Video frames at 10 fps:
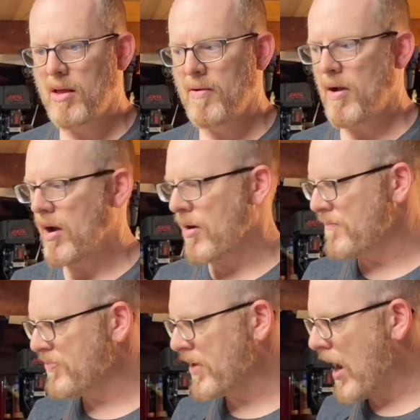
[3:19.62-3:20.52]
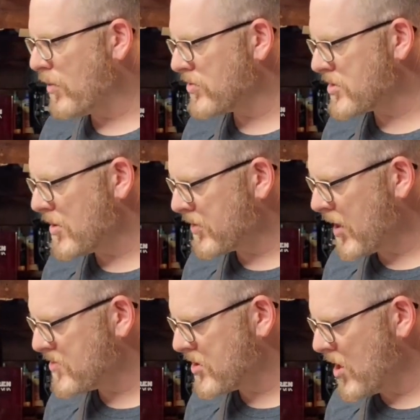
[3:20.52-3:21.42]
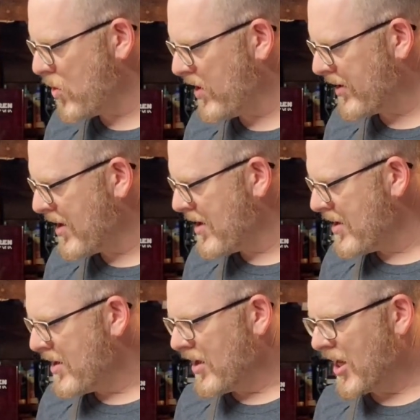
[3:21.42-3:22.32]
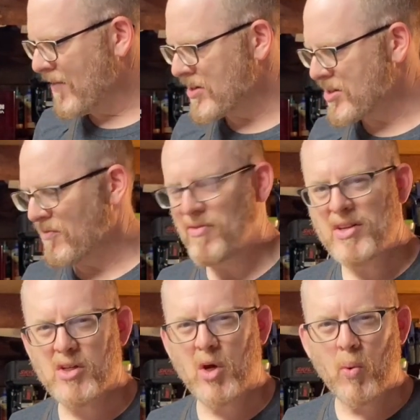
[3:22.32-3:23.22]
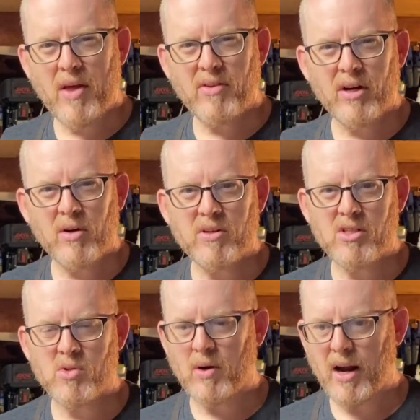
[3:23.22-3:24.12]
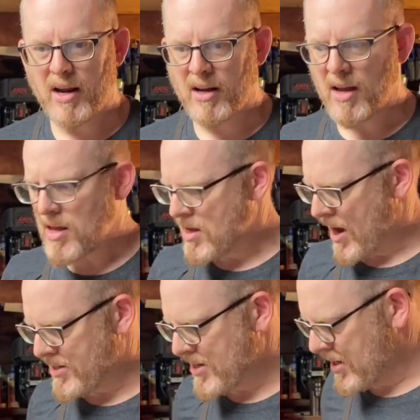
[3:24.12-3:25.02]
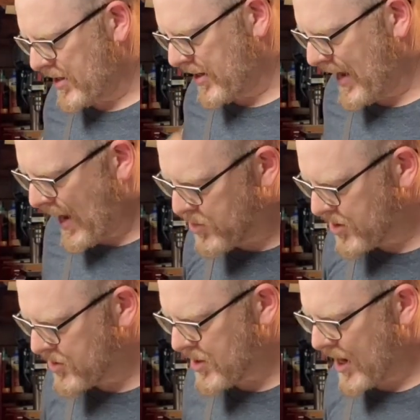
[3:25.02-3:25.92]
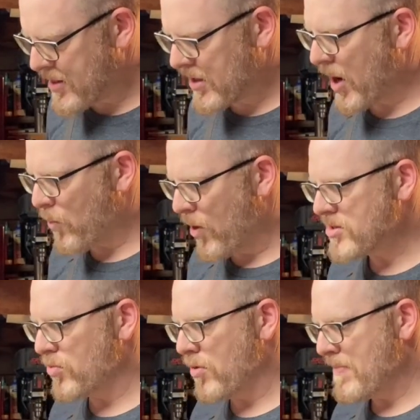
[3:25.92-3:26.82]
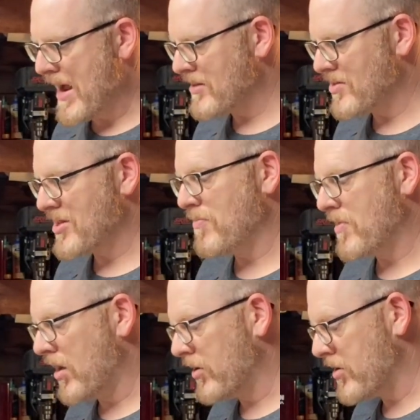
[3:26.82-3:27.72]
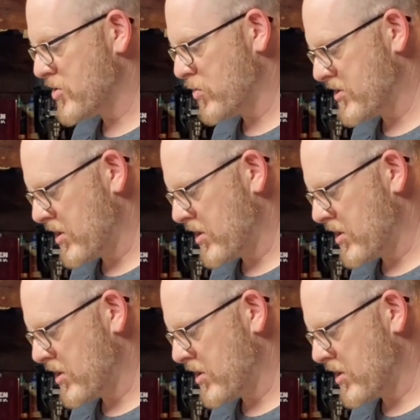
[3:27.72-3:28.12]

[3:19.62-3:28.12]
I will sometimes go and give it some physical weathering, which is where I take like gouges, anything I want to remain the same color as what's on